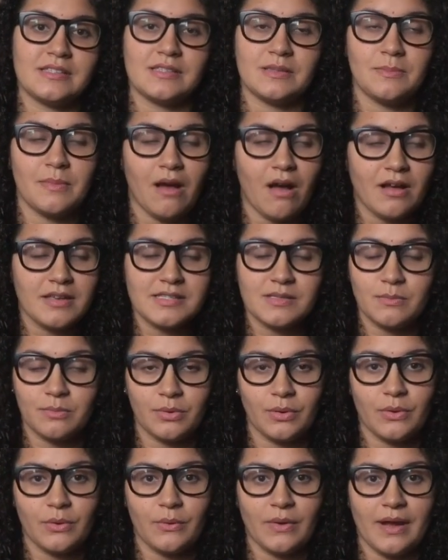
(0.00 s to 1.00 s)
It's an awesome
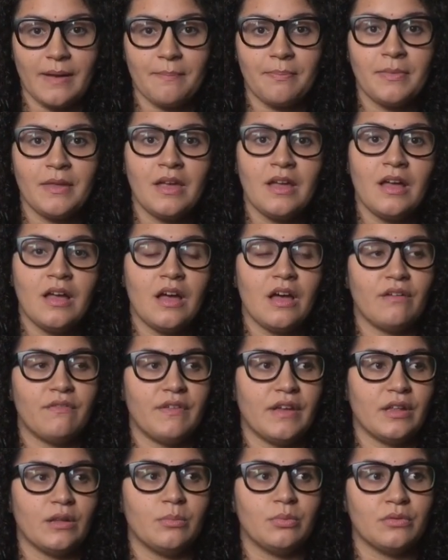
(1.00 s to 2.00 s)
program
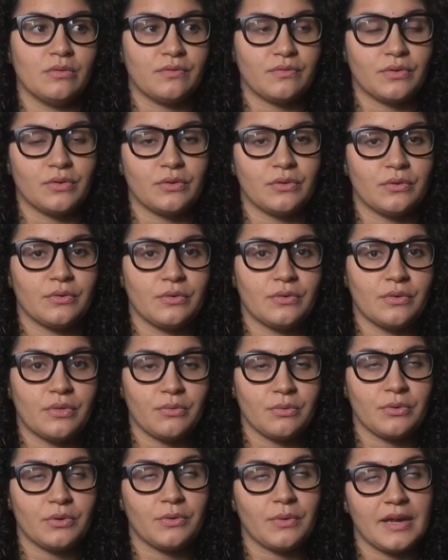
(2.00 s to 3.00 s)
available
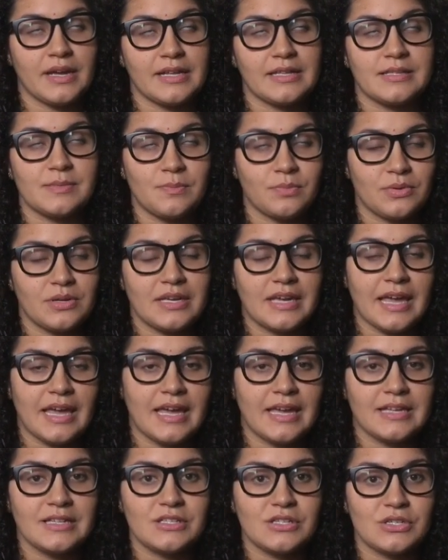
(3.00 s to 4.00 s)
through grades
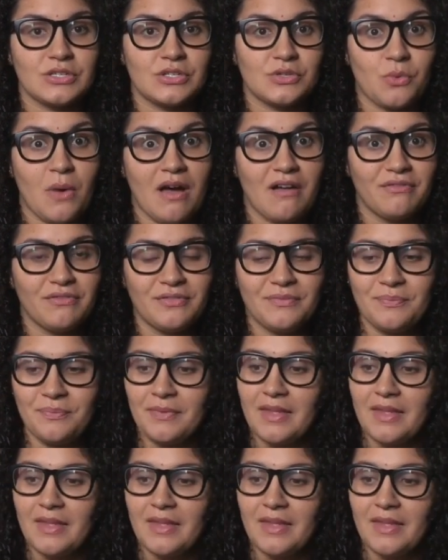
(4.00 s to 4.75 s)
pre-K to 12,